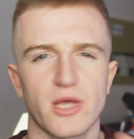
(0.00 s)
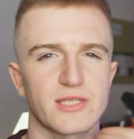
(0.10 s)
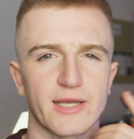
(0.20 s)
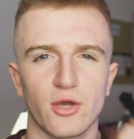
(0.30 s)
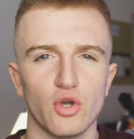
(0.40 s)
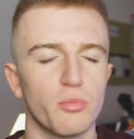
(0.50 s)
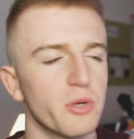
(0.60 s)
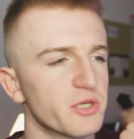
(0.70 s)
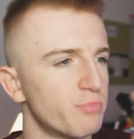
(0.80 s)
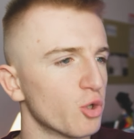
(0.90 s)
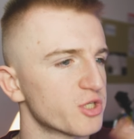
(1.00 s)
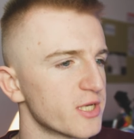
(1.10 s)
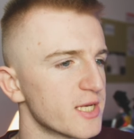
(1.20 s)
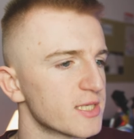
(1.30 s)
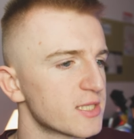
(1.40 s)
So that's like Ubers,
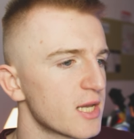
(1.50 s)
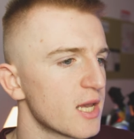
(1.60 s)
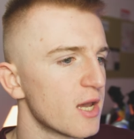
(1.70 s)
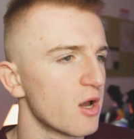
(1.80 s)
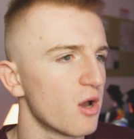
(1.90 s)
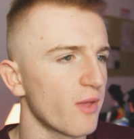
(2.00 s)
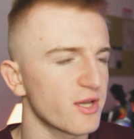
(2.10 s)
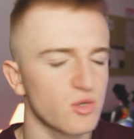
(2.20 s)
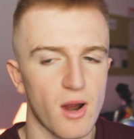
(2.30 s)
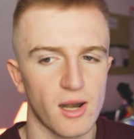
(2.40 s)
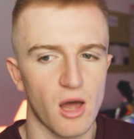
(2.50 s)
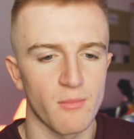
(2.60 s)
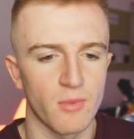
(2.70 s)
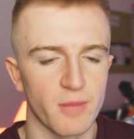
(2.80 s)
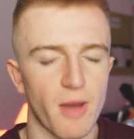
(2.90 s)
buses. That's quite a lot
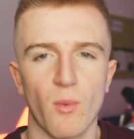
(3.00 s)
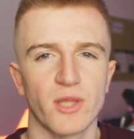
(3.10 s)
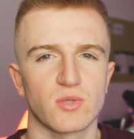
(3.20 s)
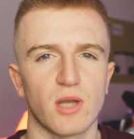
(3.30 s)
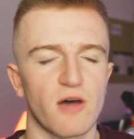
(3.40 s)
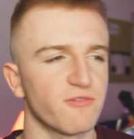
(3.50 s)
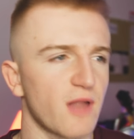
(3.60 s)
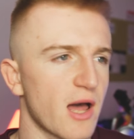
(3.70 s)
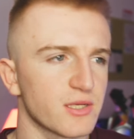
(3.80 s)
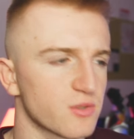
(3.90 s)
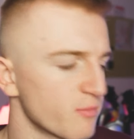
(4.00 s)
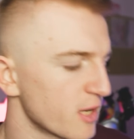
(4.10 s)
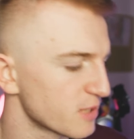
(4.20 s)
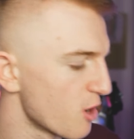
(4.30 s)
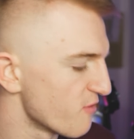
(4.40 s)
of money, but I went to a lot of flats, so it
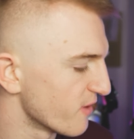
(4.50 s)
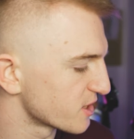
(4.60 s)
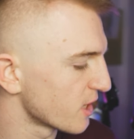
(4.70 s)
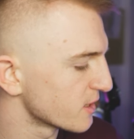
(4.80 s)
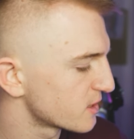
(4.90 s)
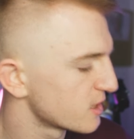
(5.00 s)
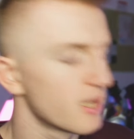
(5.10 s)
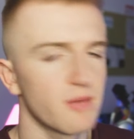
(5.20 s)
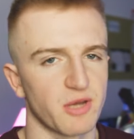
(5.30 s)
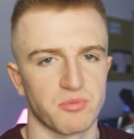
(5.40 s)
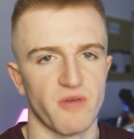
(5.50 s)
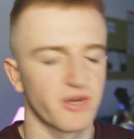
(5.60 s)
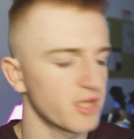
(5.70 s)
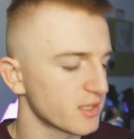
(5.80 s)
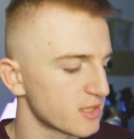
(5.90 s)
makes perfect sense. Makes
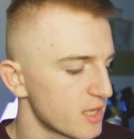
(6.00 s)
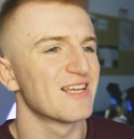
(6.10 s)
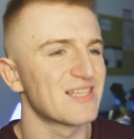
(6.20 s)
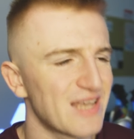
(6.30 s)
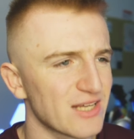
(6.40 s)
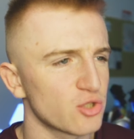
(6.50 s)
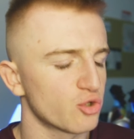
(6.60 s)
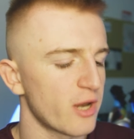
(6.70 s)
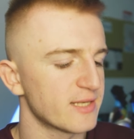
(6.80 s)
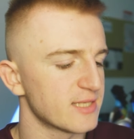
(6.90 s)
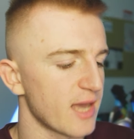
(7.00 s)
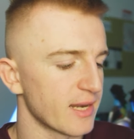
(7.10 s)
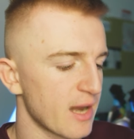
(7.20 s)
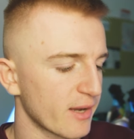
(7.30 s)
perfect sense. 688.